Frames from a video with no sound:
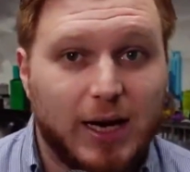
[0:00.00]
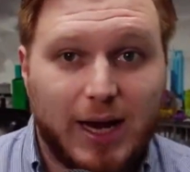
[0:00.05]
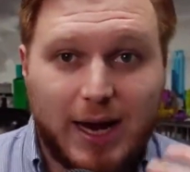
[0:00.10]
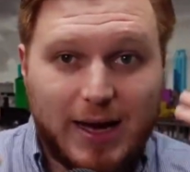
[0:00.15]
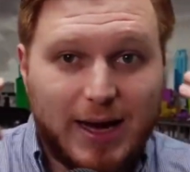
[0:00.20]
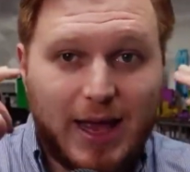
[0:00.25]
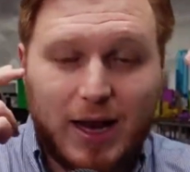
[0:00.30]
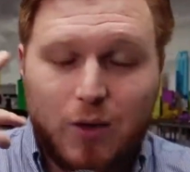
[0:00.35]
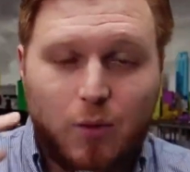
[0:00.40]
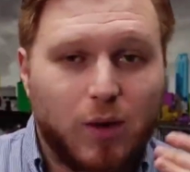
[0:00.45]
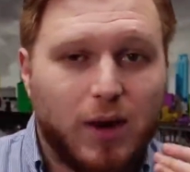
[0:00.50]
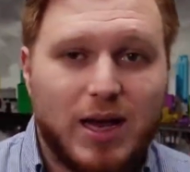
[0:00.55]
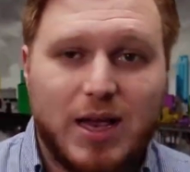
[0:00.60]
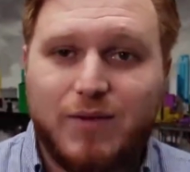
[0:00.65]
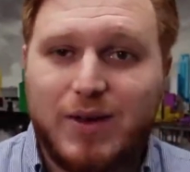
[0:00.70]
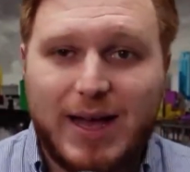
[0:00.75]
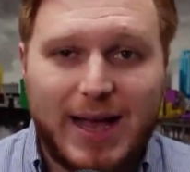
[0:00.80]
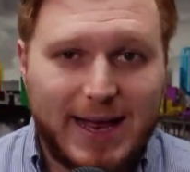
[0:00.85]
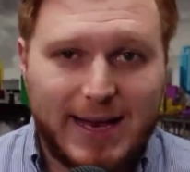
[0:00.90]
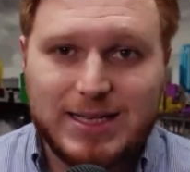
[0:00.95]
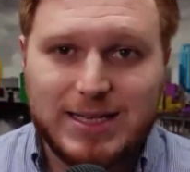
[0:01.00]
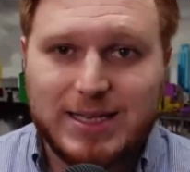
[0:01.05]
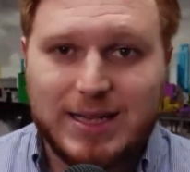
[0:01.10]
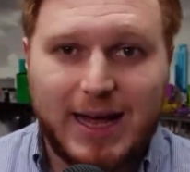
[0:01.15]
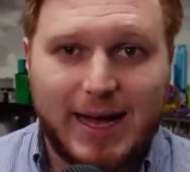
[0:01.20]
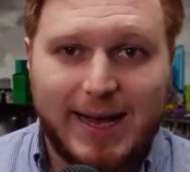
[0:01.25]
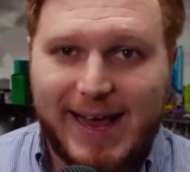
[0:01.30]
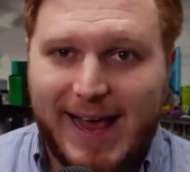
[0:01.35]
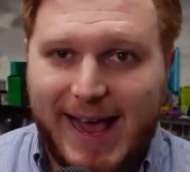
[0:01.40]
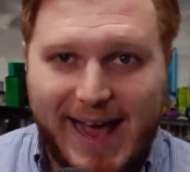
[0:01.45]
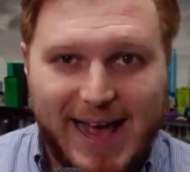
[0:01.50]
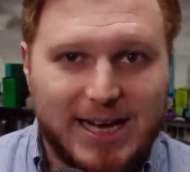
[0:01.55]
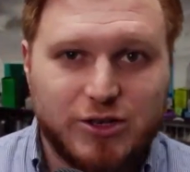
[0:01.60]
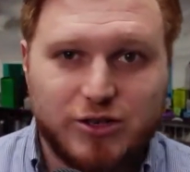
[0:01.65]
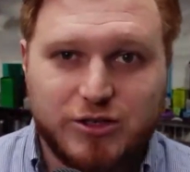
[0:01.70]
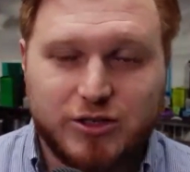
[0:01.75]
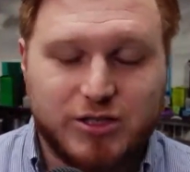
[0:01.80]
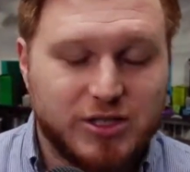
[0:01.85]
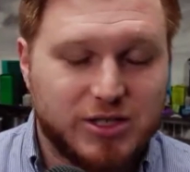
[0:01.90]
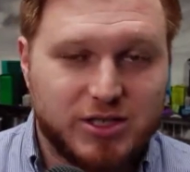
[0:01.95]
and they don't want to even get into that
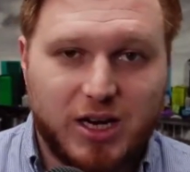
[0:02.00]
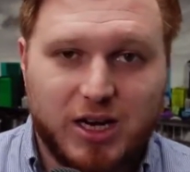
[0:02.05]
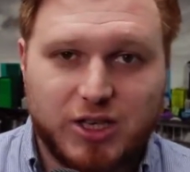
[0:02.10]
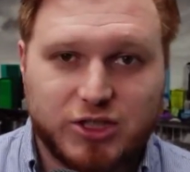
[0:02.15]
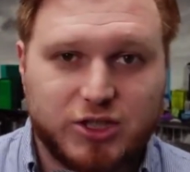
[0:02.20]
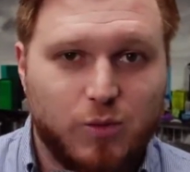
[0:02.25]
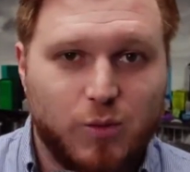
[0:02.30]
candid discussion